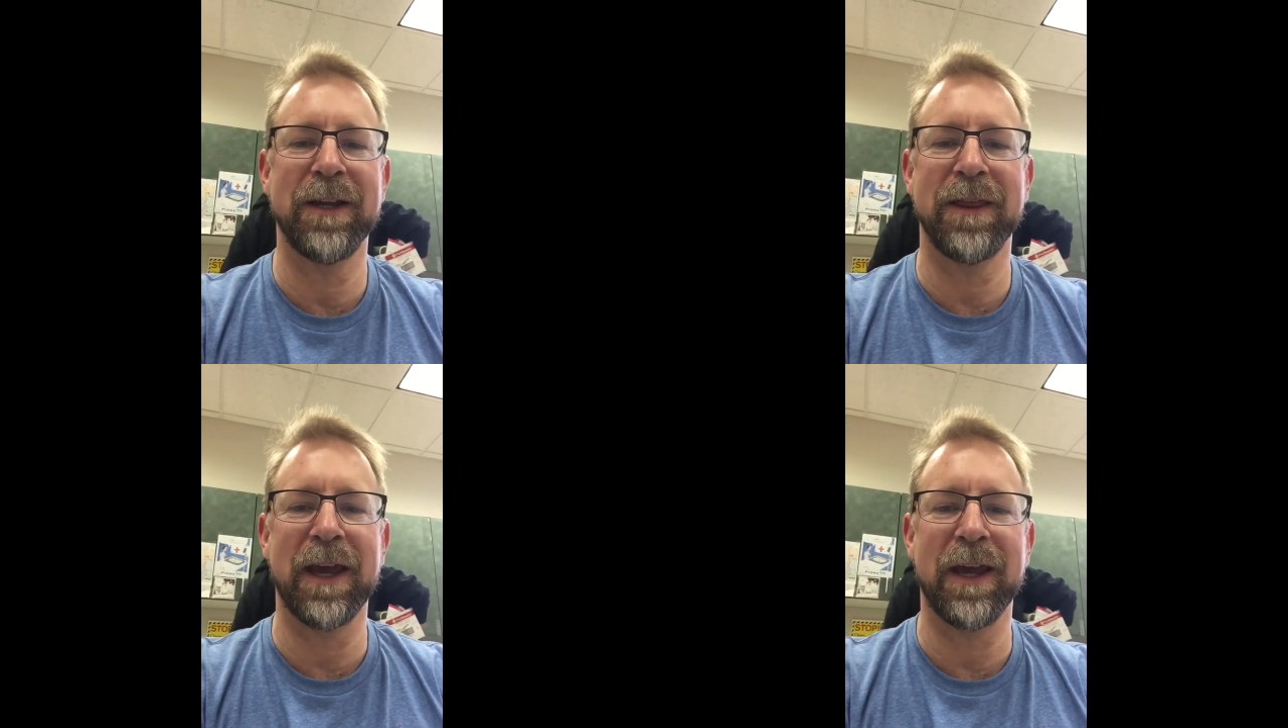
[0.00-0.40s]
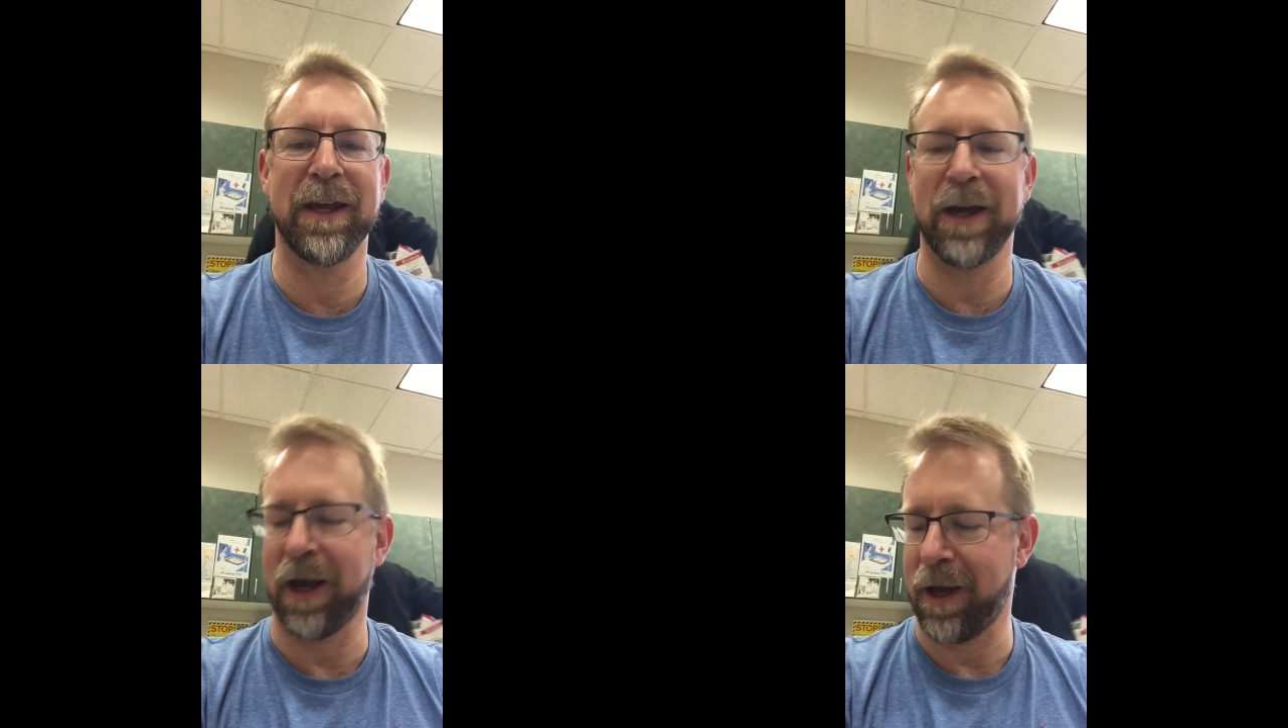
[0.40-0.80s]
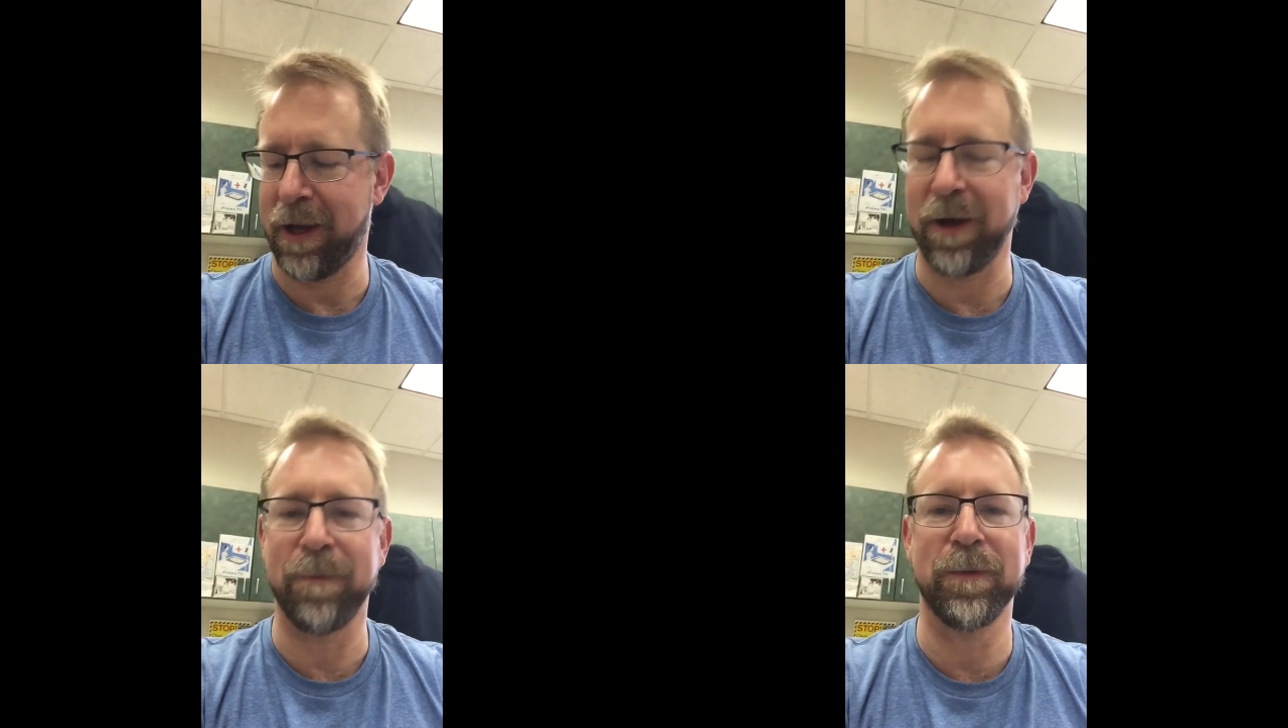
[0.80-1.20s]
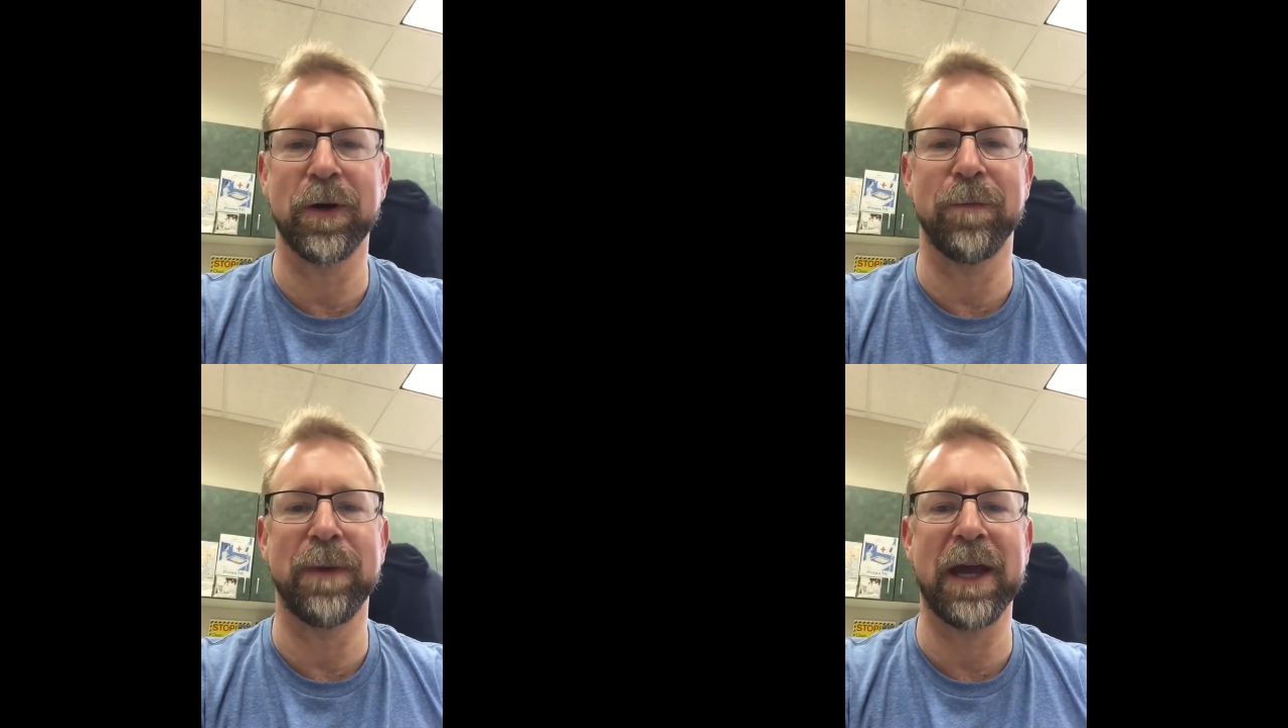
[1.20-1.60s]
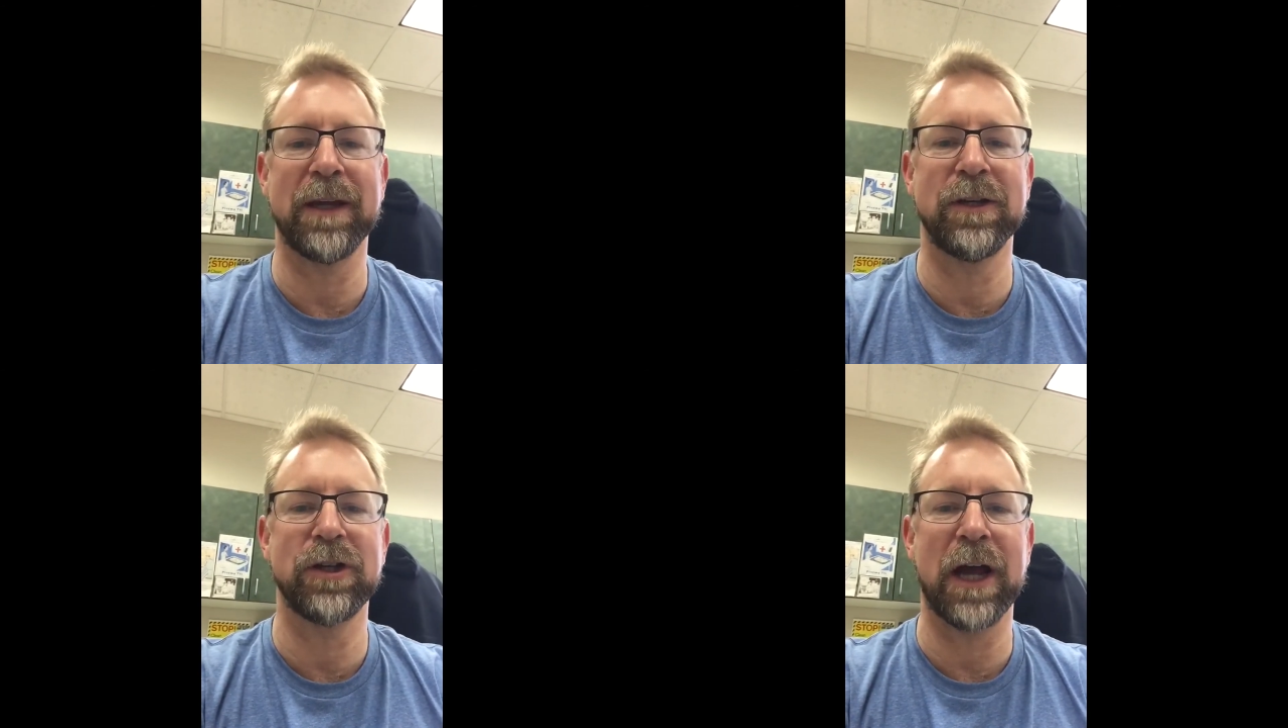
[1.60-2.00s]
They uh, put a
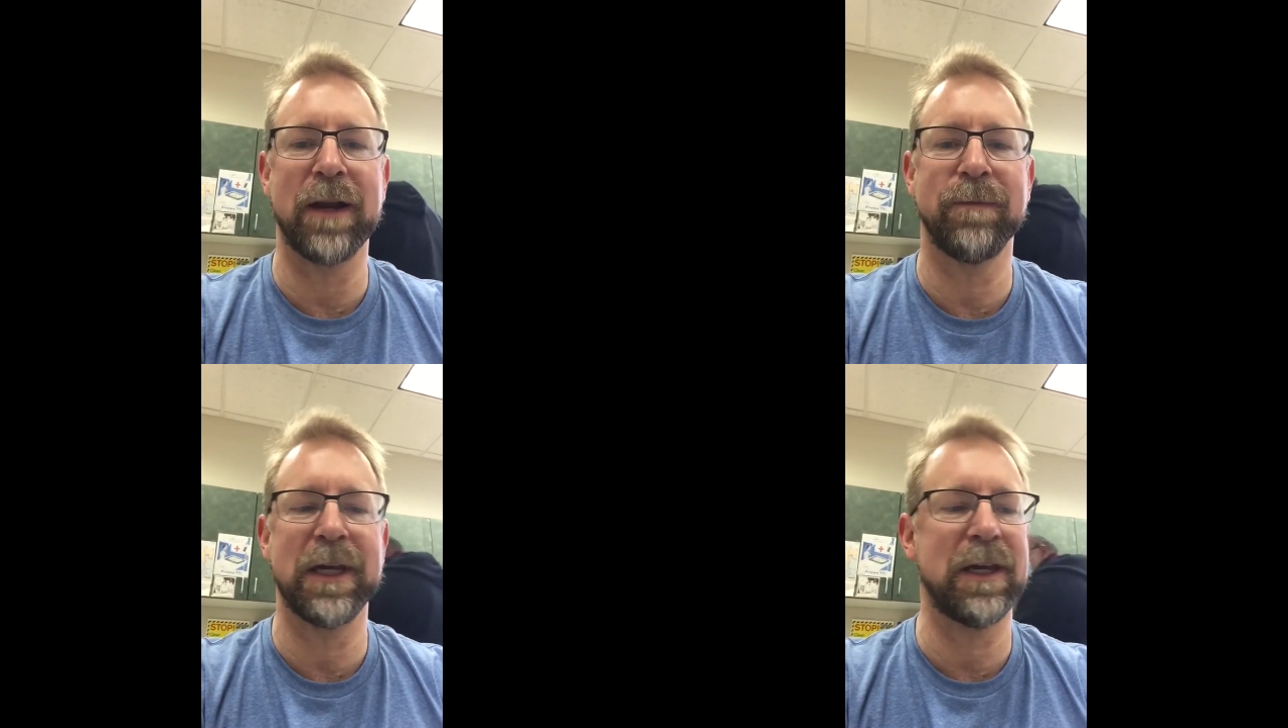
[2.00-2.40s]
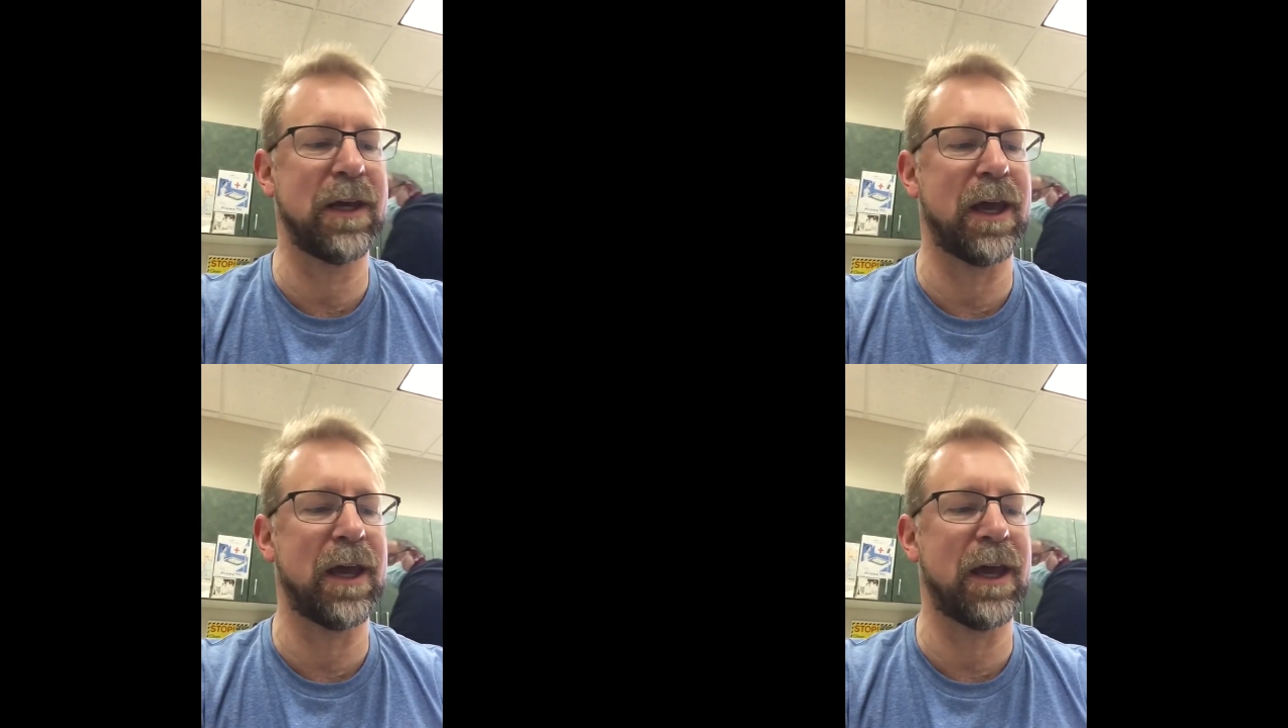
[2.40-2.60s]
bandage on me,